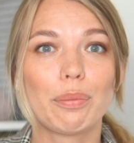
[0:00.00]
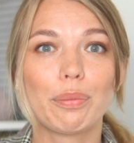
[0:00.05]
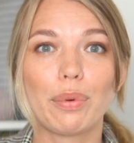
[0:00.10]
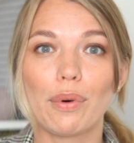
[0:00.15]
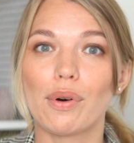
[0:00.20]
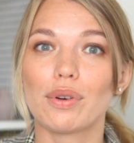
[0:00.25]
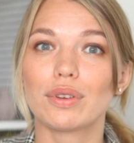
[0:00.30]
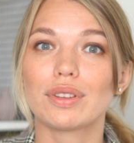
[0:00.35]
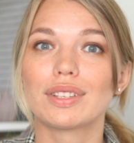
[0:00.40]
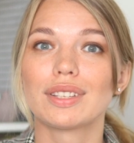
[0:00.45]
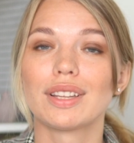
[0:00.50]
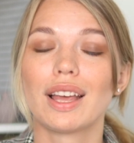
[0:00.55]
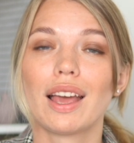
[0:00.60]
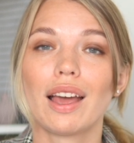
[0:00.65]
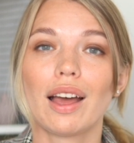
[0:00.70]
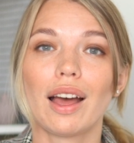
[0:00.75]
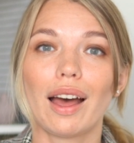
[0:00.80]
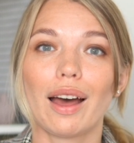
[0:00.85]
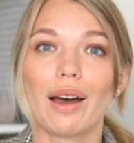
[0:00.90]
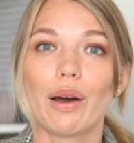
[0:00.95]
box
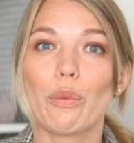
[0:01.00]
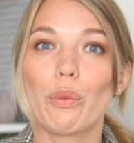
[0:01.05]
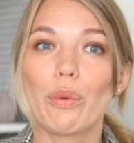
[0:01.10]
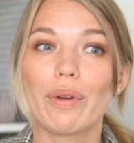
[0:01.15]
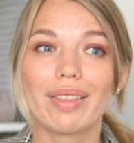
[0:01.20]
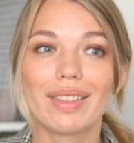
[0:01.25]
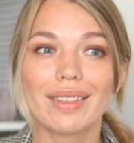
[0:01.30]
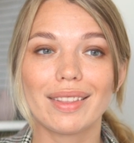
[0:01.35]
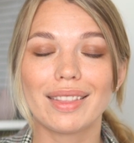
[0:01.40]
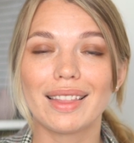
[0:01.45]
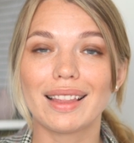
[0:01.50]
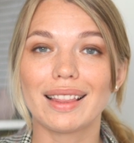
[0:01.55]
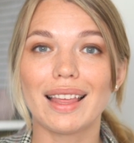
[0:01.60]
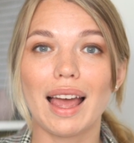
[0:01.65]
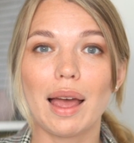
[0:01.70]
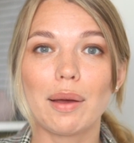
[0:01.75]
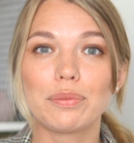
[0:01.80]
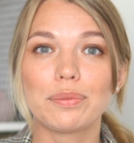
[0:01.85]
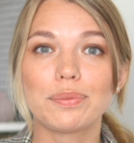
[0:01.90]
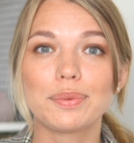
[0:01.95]
with the
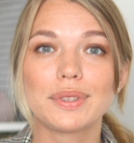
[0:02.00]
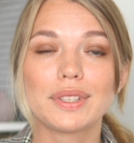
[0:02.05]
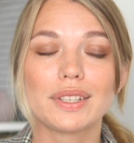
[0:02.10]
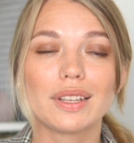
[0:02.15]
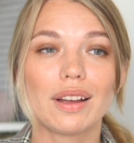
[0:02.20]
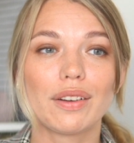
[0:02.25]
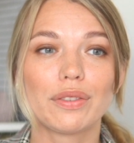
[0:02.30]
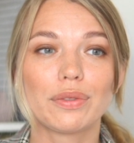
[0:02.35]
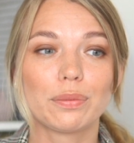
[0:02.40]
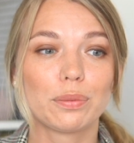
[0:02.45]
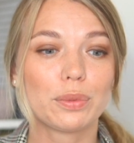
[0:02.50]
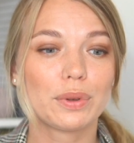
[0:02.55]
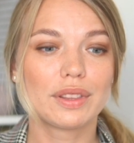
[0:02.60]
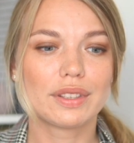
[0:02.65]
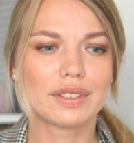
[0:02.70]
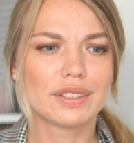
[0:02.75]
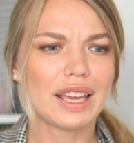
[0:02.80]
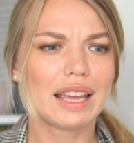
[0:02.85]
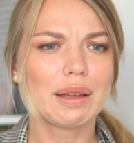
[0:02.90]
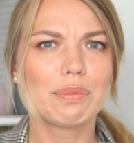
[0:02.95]
lamps, with
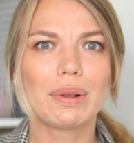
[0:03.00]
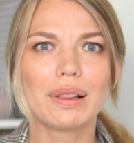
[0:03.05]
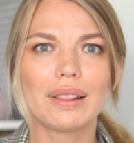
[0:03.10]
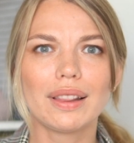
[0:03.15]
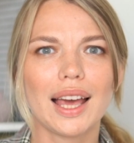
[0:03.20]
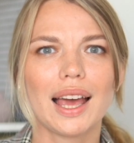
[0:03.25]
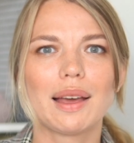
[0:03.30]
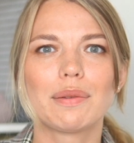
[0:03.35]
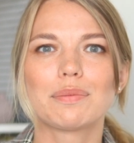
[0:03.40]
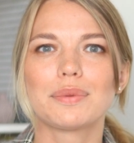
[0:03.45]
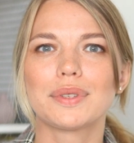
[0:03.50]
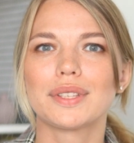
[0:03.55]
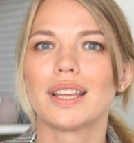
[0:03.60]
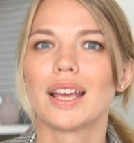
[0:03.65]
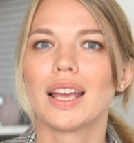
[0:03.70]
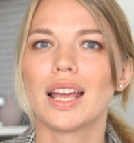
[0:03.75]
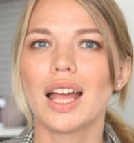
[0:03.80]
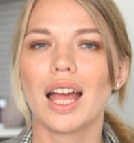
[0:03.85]
the table lamps,